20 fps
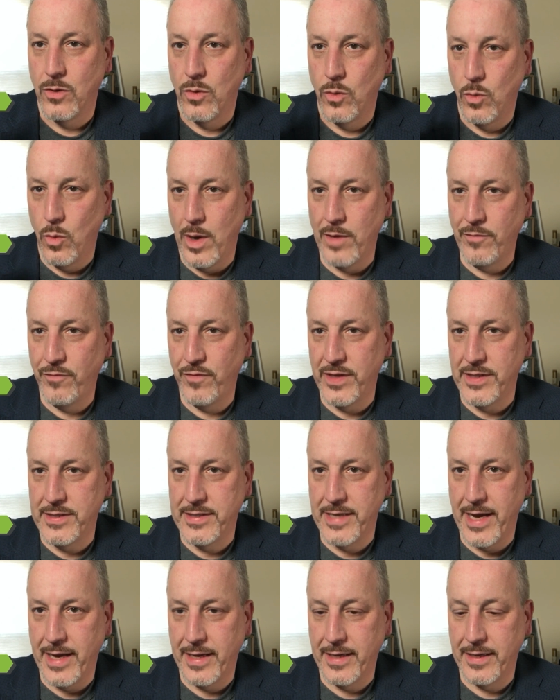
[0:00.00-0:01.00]
One
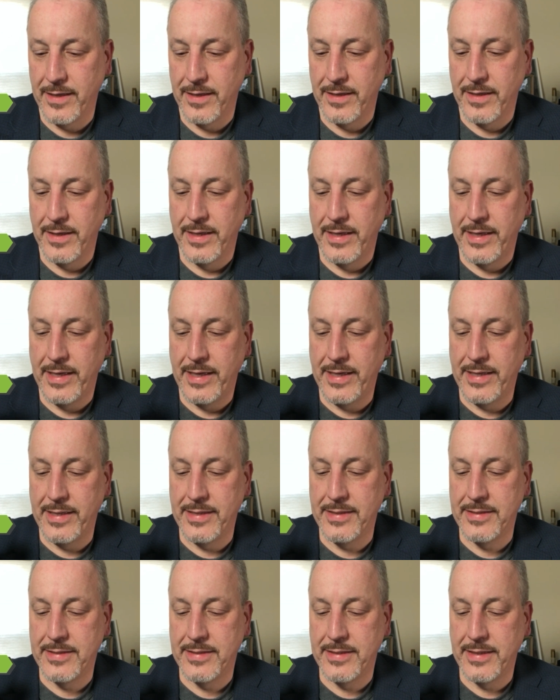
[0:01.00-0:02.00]
fintech
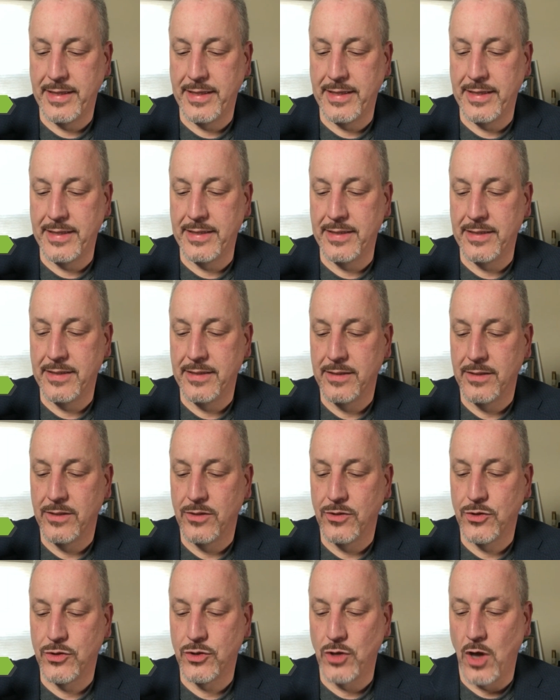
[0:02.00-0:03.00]
is in
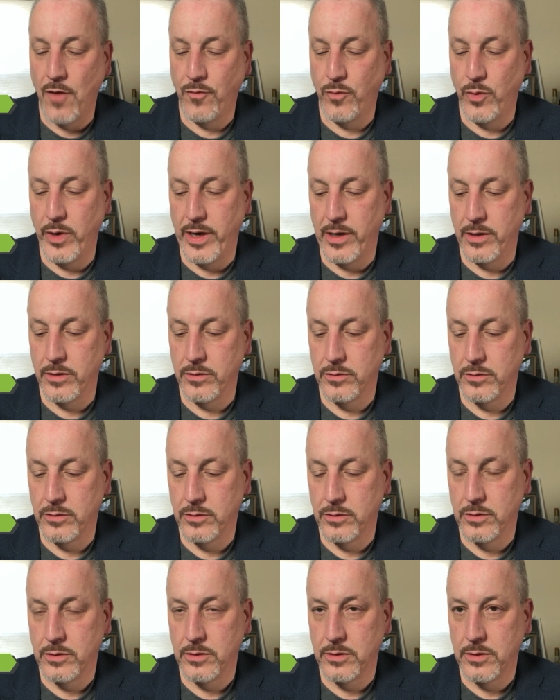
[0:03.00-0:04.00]
software,
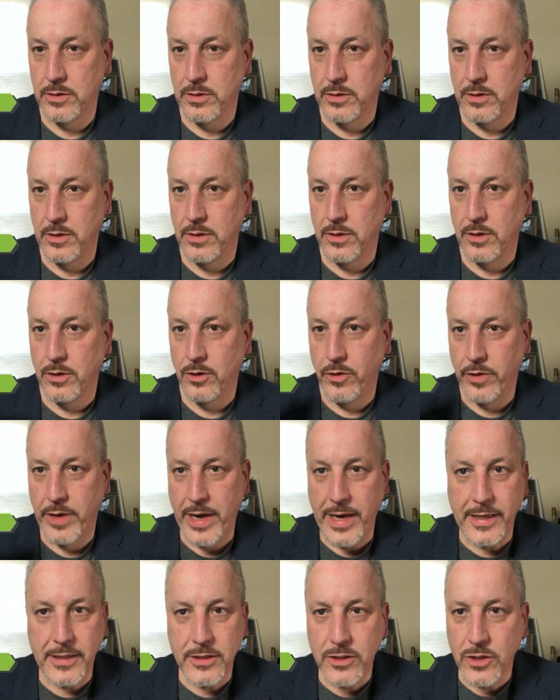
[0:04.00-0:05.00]

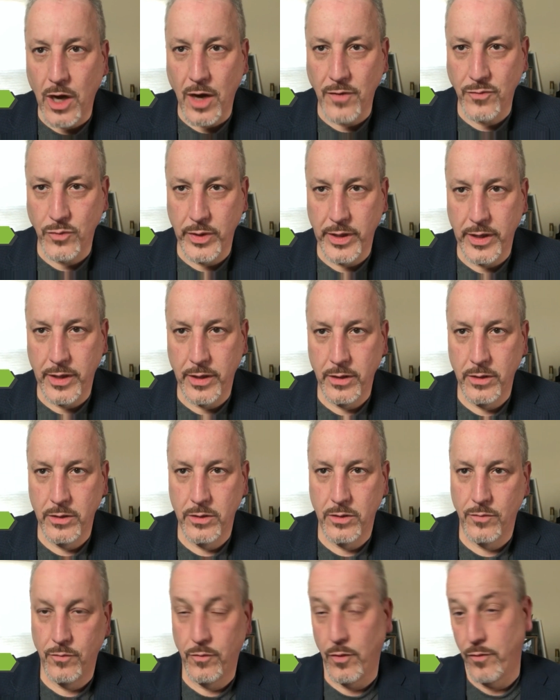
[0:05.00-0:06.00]
creating software
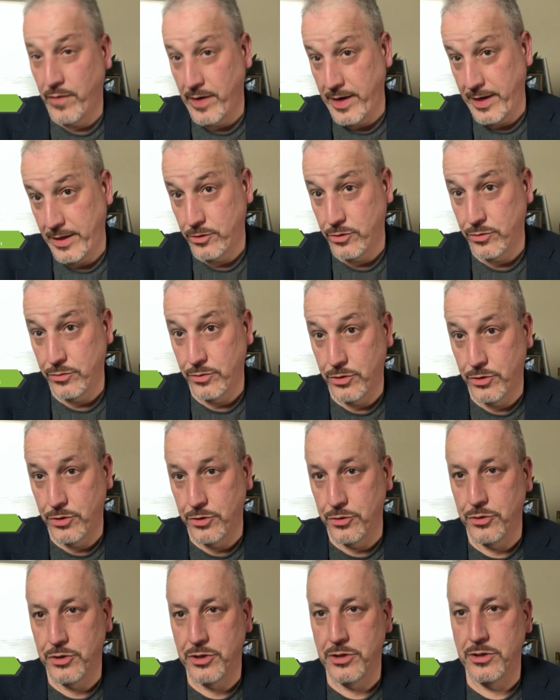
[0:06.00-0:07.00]
for financial
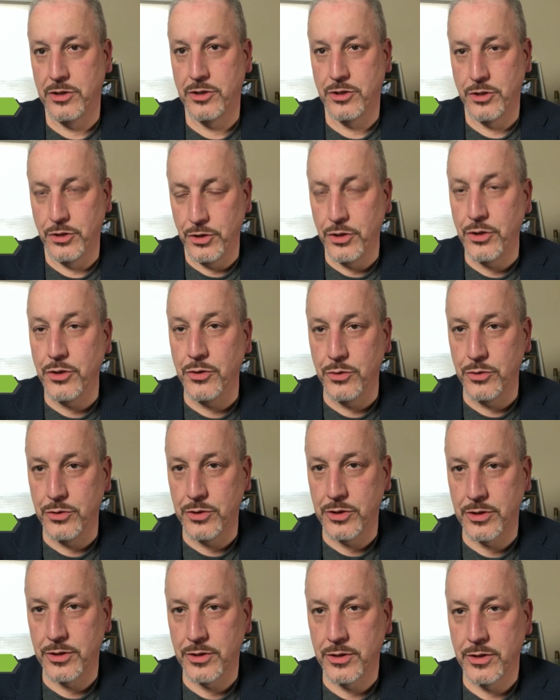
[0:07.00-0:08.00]
institutions to
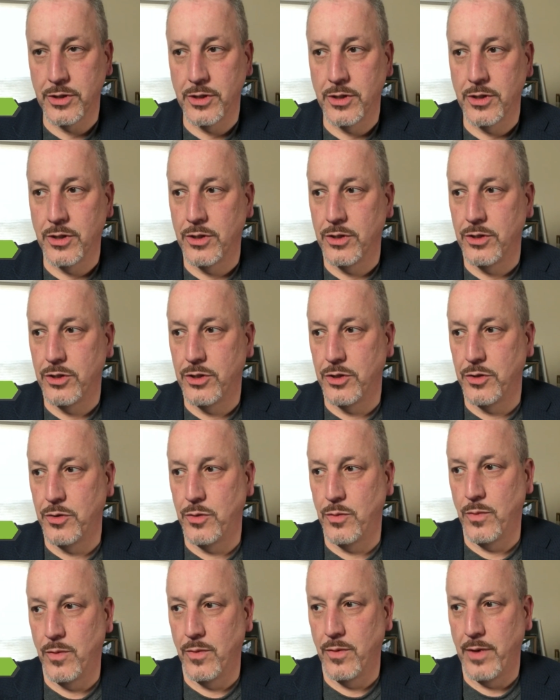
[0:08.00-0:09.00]
use
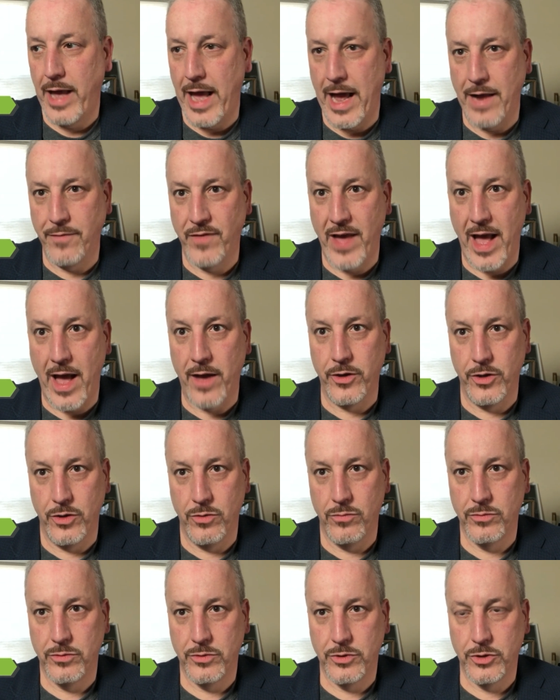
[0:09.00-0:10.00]
to add value
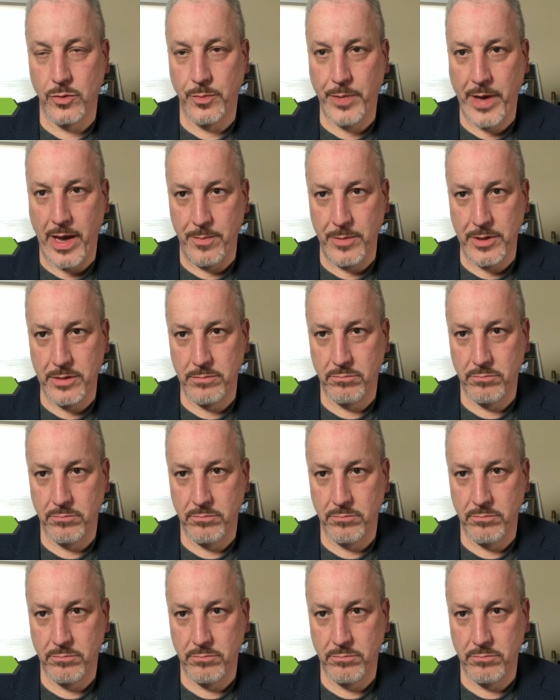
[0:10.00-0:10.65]
to a payment.